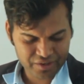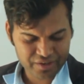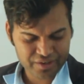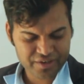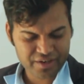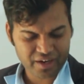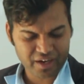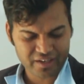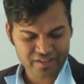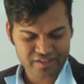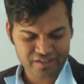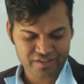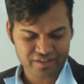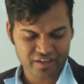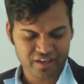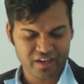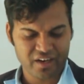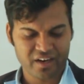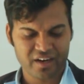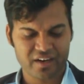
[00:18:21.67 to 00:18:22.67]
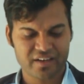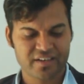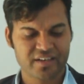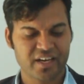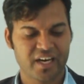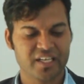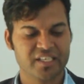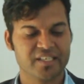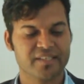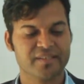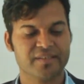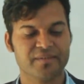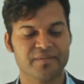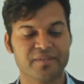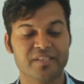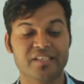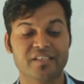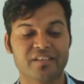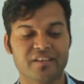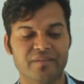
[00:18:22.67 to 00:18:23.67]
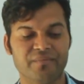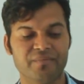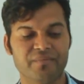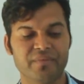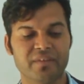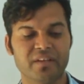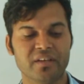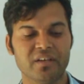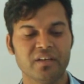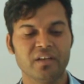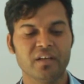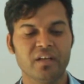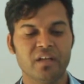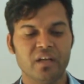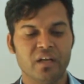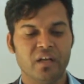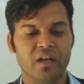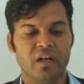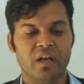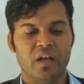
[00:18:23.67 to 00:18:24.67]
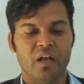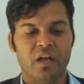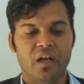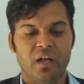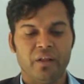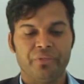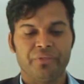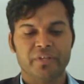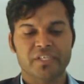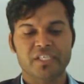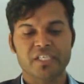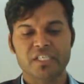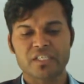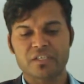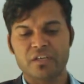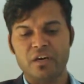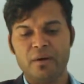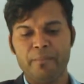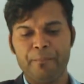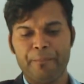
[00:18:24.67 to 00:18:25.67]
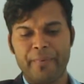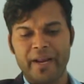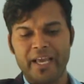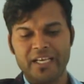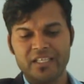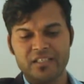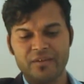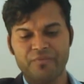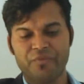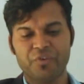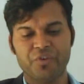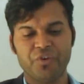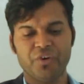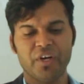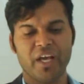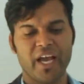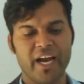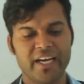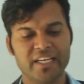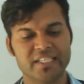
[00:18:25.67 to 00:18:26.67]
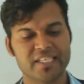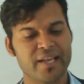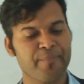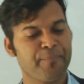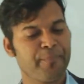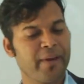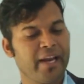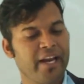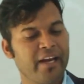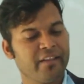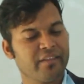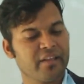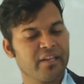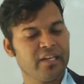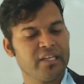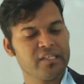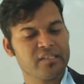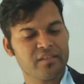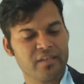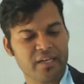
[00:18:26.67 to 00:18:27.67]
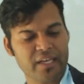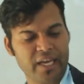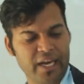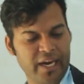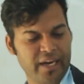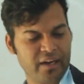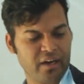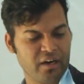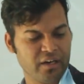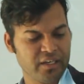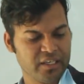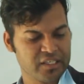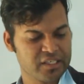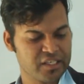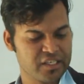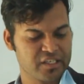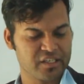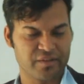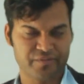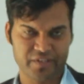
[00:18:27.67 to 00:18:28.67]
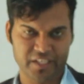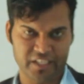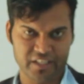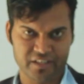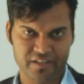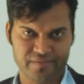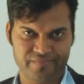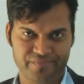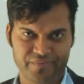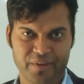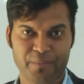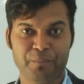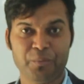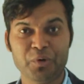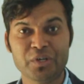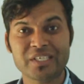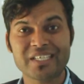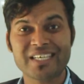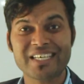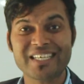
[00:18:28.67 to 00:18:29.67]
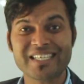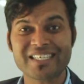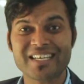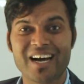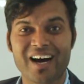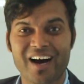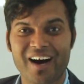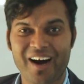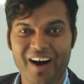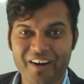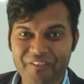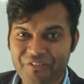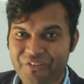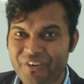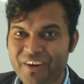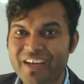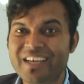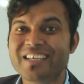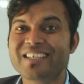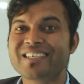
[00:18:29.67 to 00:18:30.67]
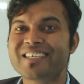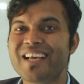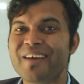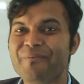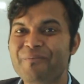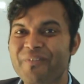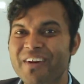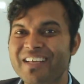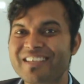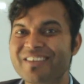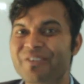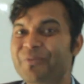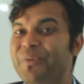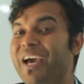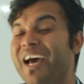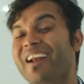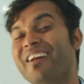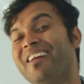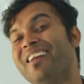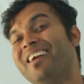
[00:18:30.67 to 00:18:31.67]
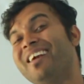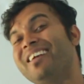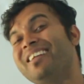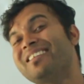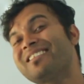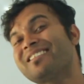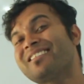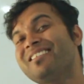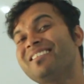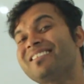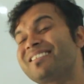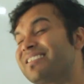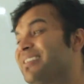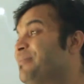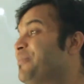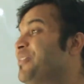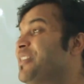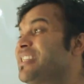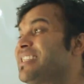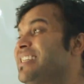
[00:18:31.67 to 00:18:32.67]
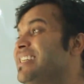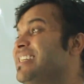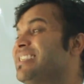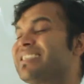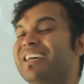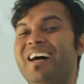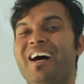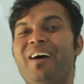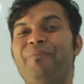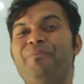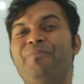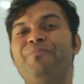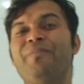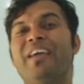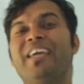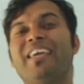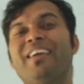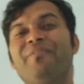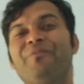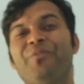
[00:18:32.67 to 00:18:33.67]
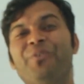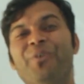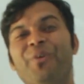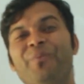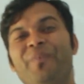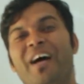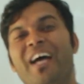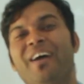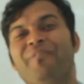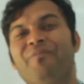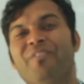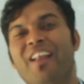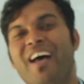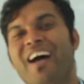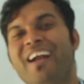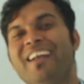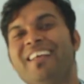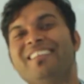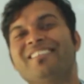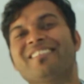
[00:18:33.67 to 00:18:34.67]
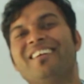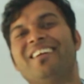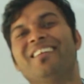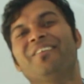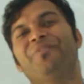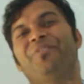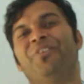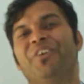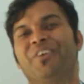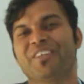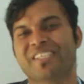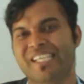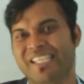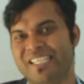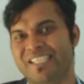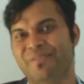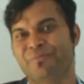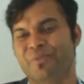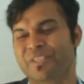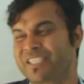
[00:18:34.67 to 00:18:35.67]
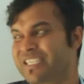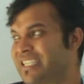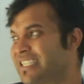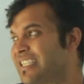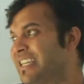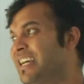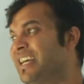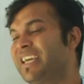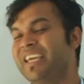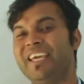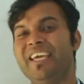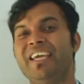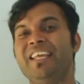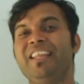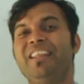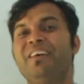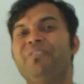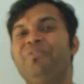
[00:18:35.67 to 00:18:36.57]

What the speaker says: digestion or a digestive system? The system breaks the food and separates the necessary and unnecessary substance. The process of separation, we are already discussed the process of making food by a plant is called the photosynthesis process. In the